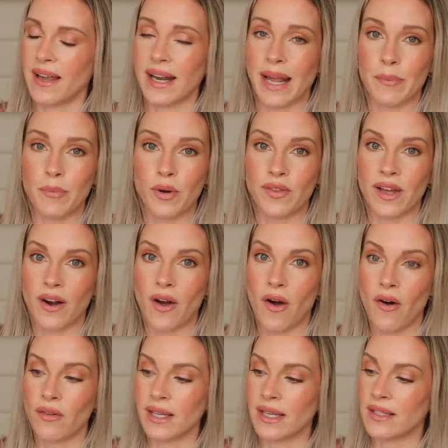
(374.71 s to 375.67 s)
and I put that
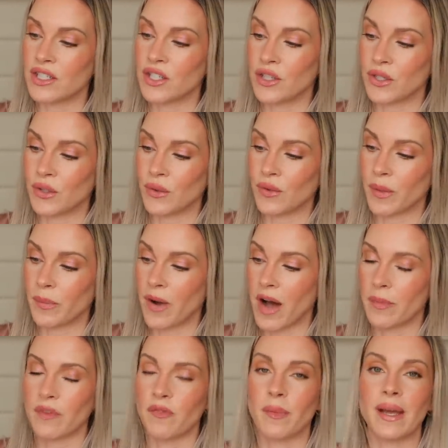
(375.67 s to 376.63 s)
all into the
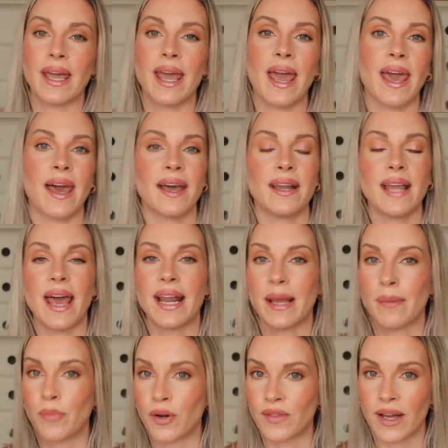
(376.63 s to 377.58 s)
palm of my hand, and I
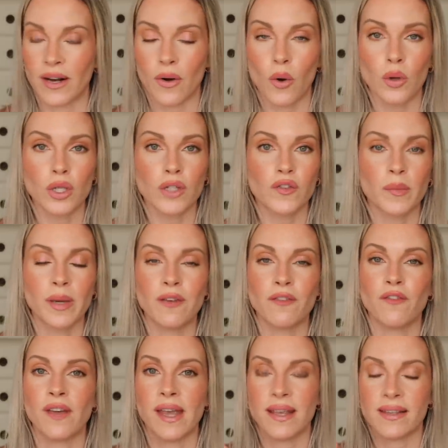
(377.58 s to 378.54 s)
put that all over my
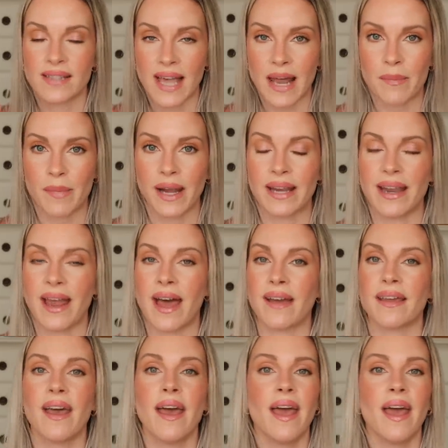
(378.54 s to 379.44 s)
face and my neck,